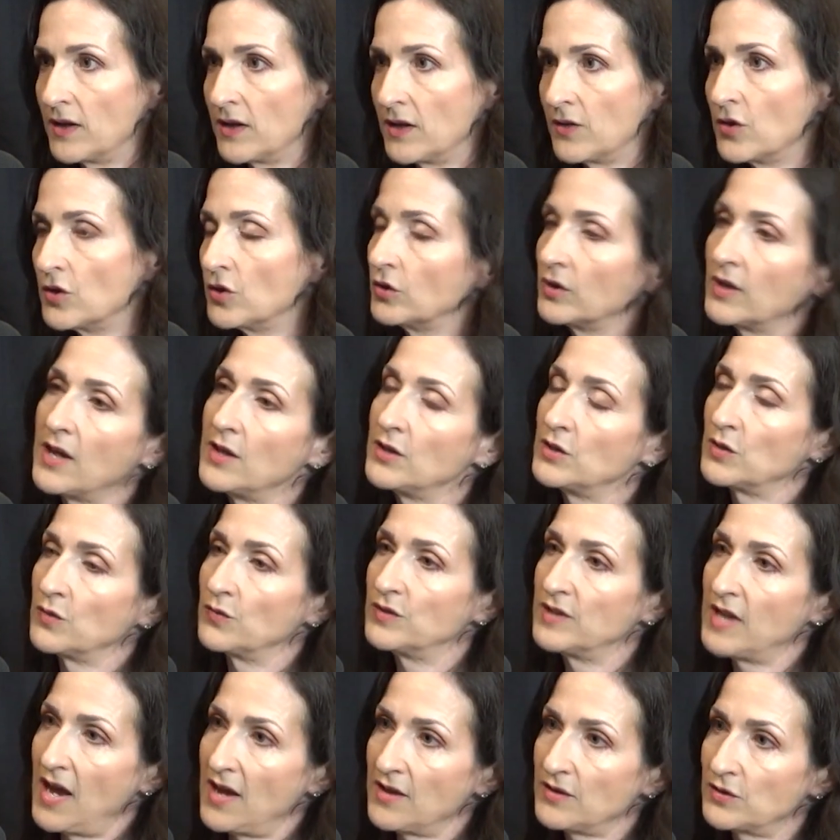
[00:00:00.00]
In the case of
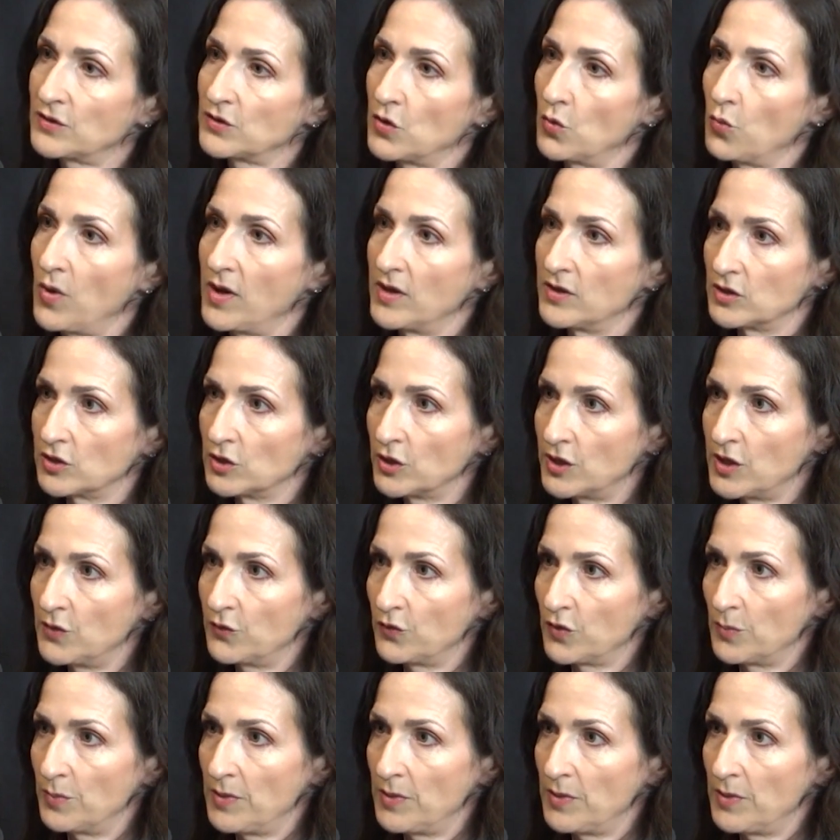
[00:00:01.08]
TESS, the way it's looking for